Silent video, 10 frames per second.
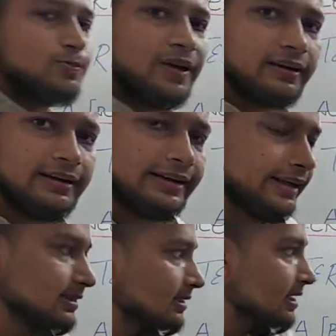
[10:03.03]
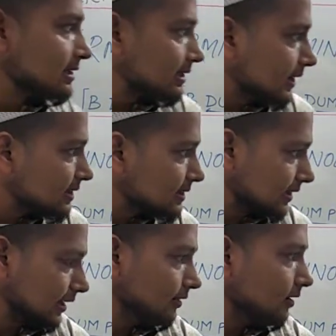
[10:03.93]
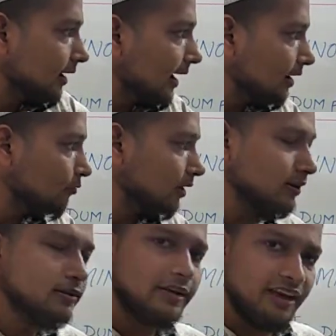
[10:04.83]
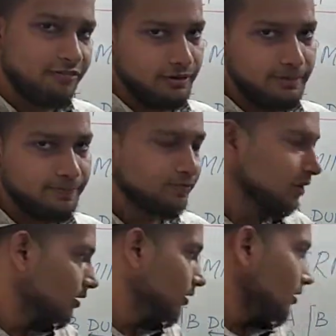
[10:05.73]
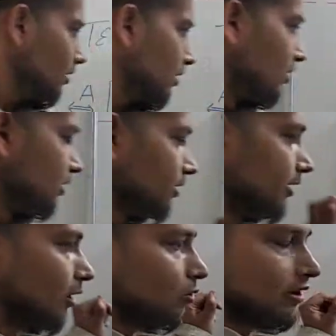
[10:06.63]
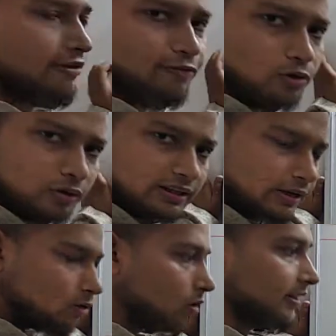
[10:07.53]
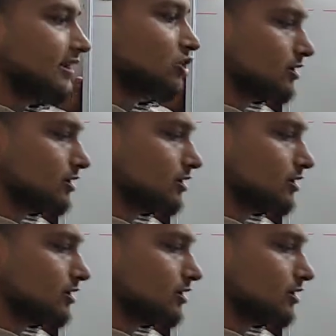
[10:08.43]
pair contains 6 CN and 1 Fe. Now, if you look at the coordination